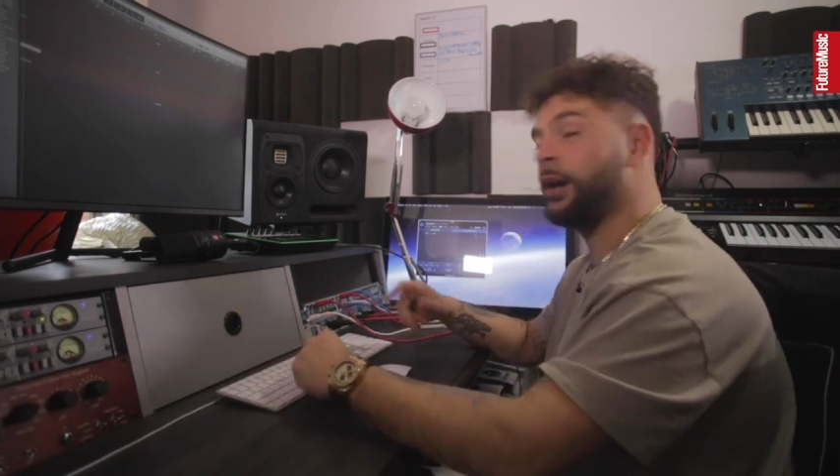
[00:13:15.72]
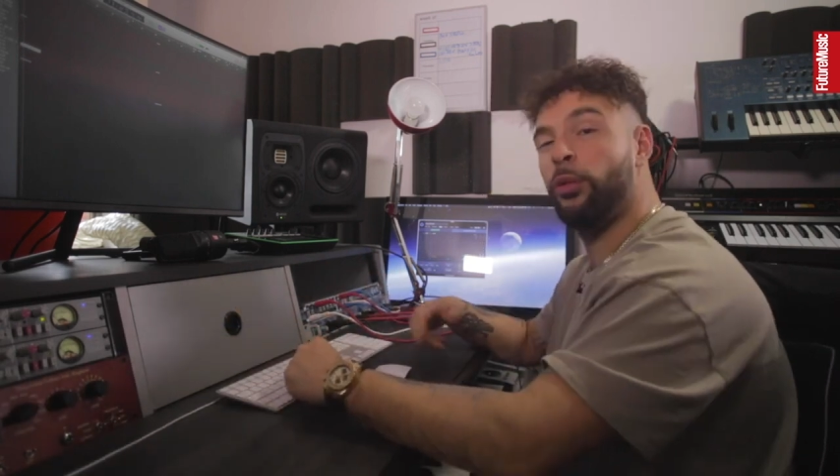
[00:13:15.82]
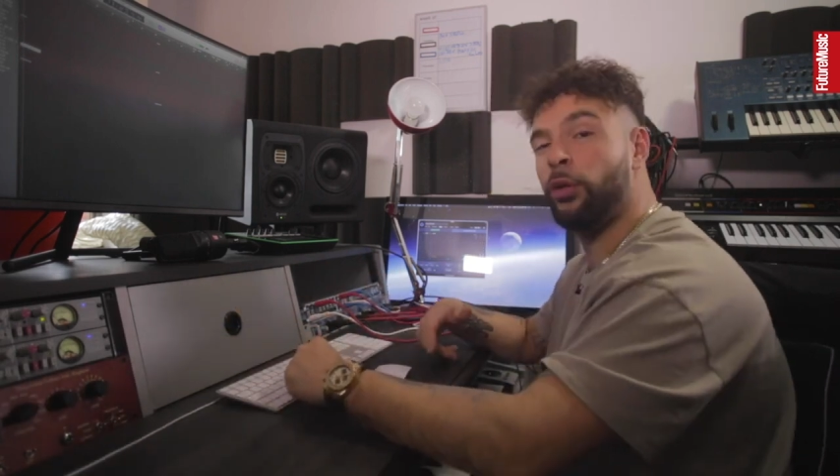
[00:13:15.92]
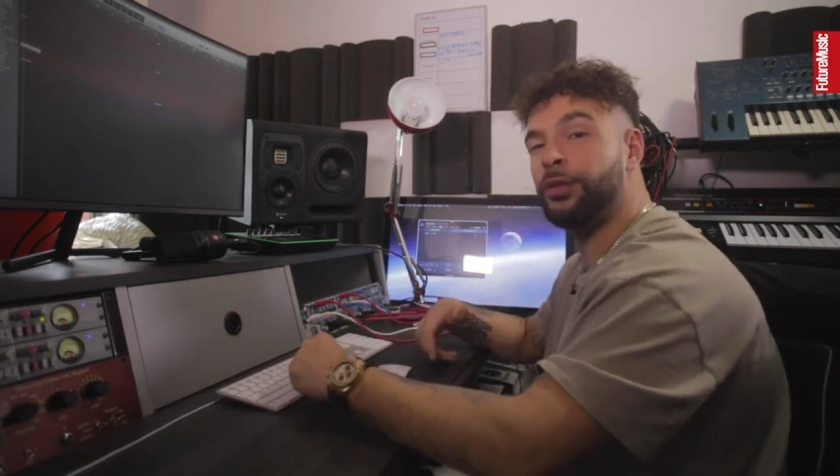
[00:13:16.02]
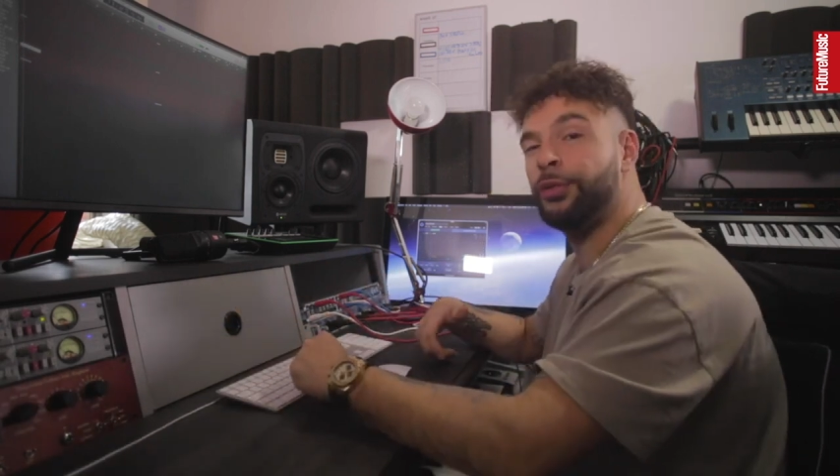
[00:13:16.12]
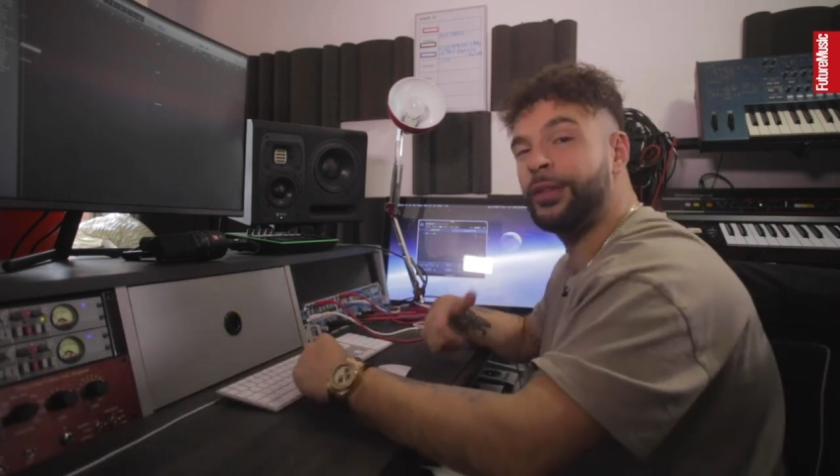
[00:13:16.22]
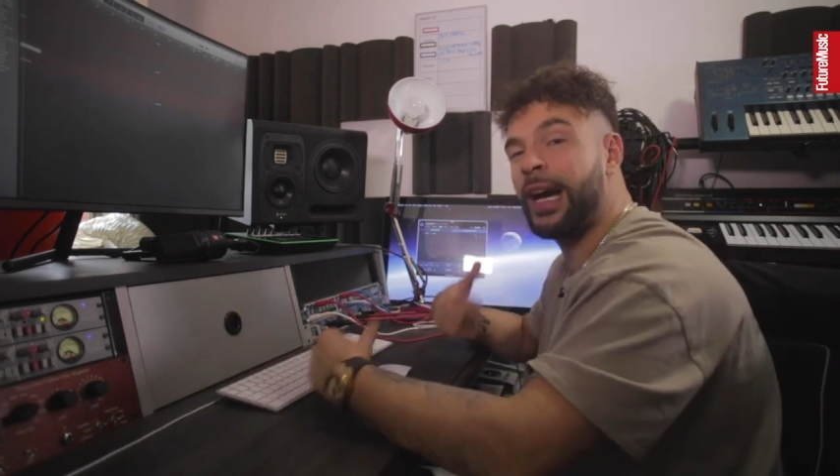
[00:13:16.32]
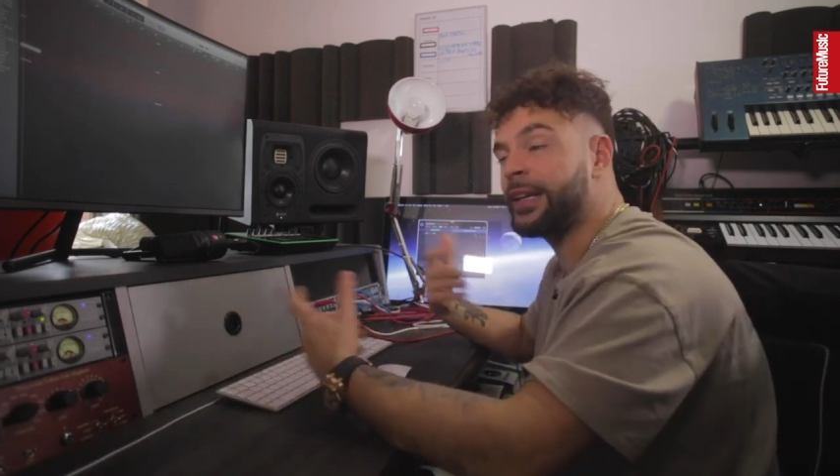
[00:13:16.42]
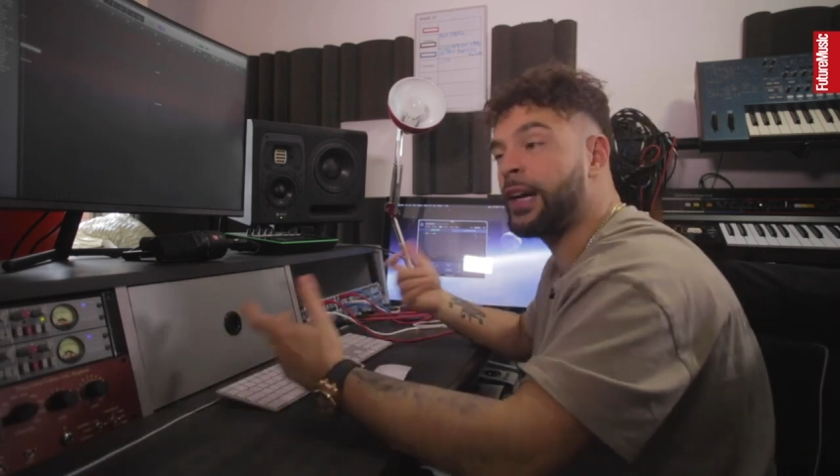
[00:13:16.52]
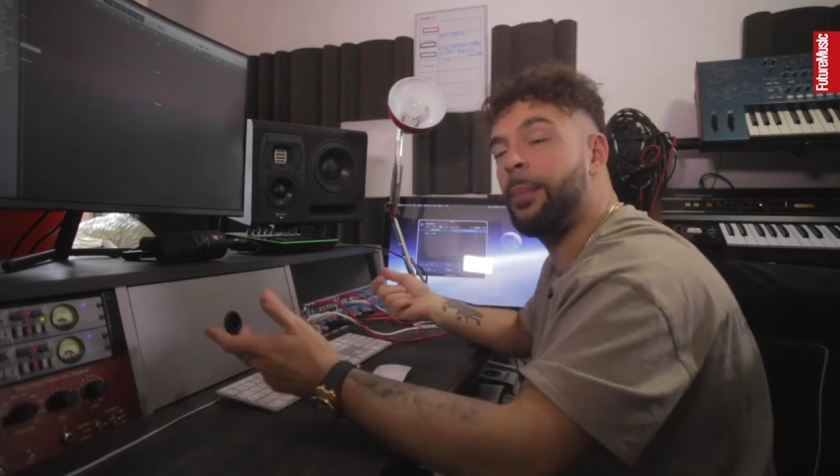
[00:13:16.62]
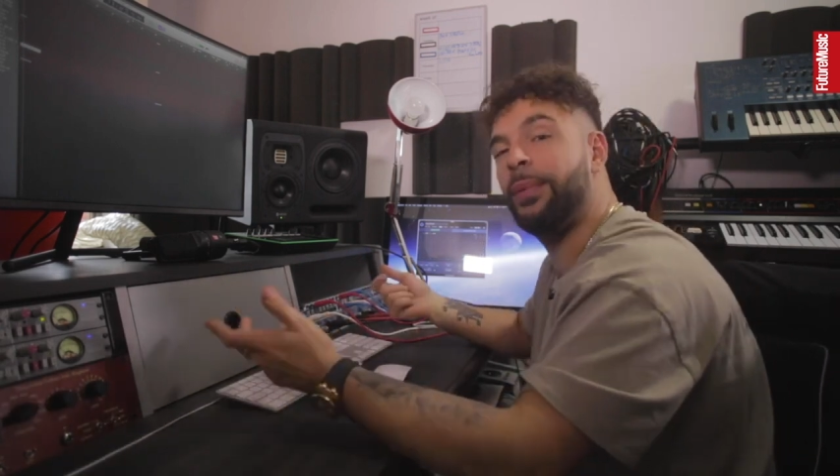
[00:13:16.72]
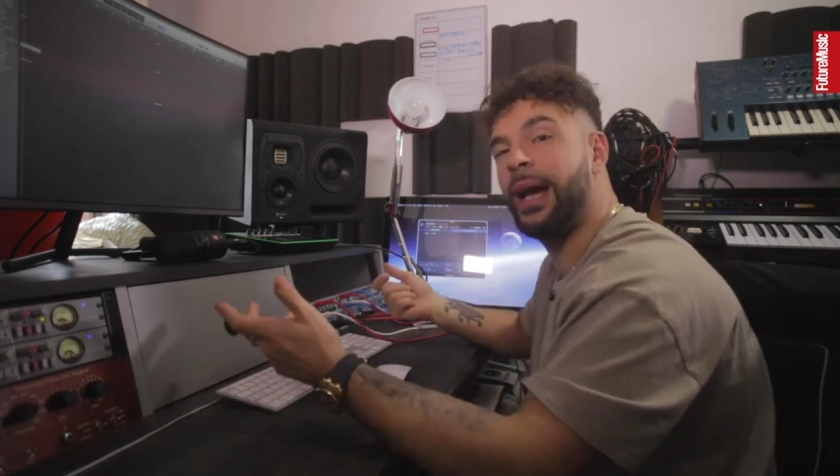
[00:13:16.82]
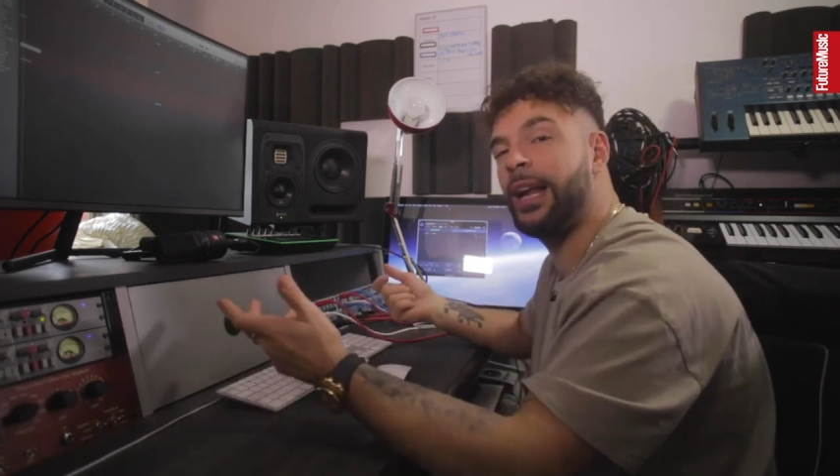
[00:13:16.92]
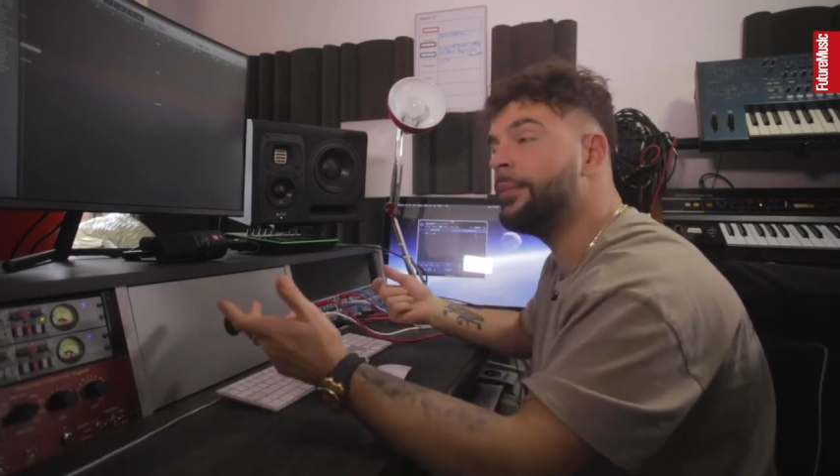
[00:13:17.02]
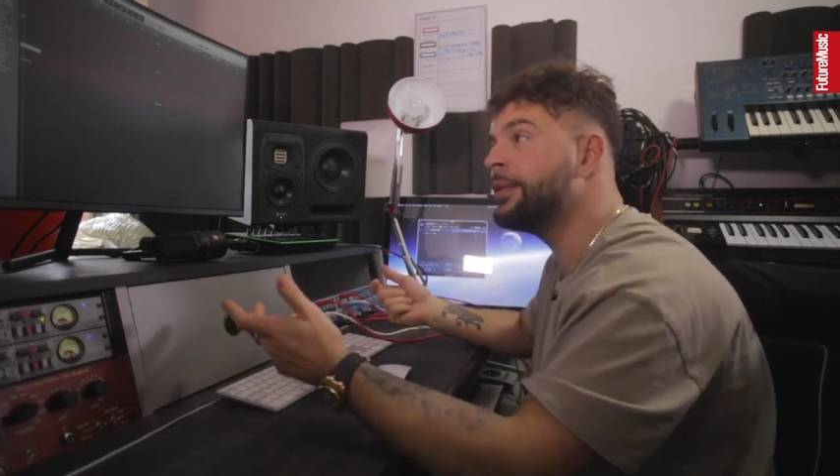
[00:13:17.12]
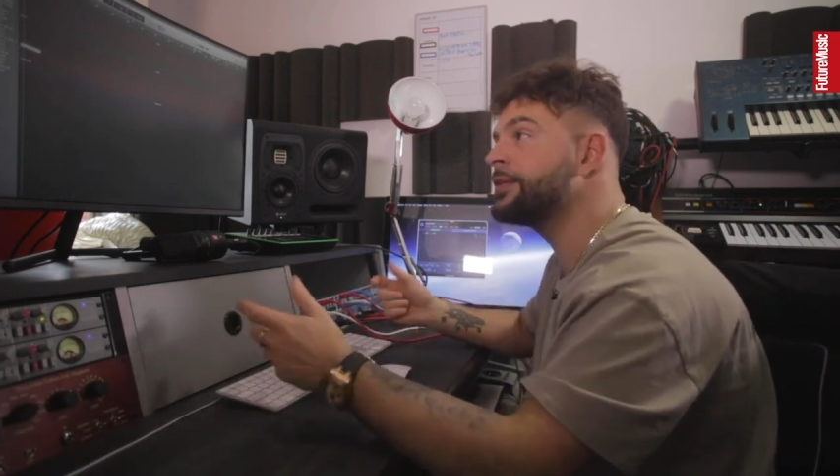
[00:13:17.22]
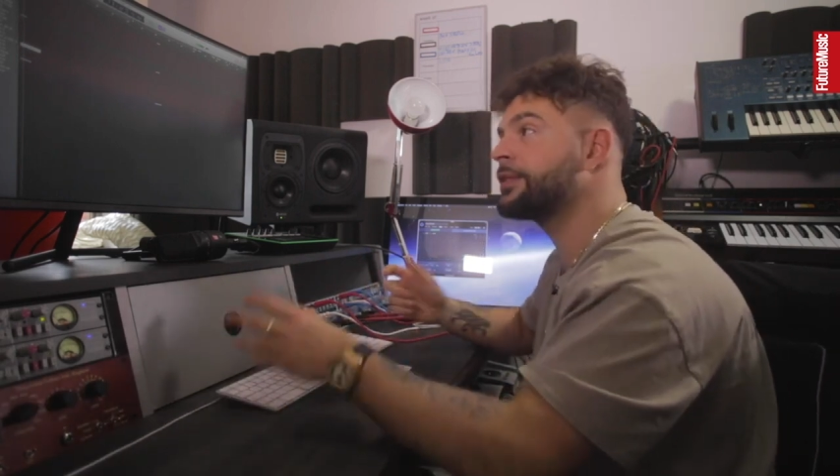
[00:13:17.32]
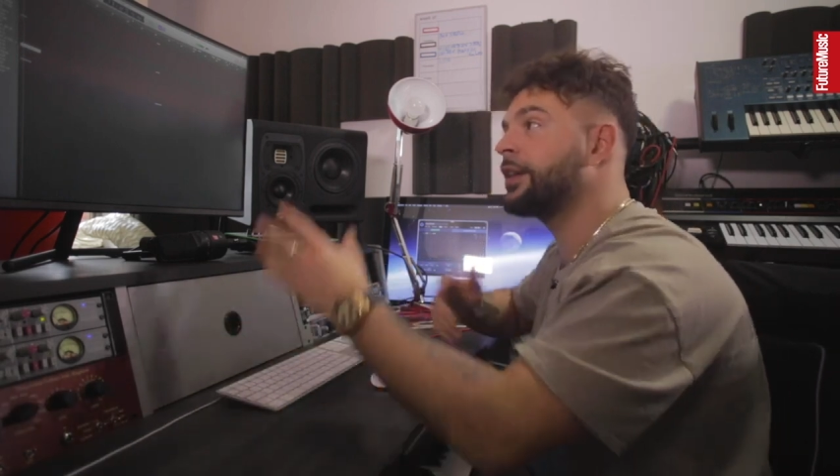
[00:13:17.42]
I've got to do is add a couple of elements,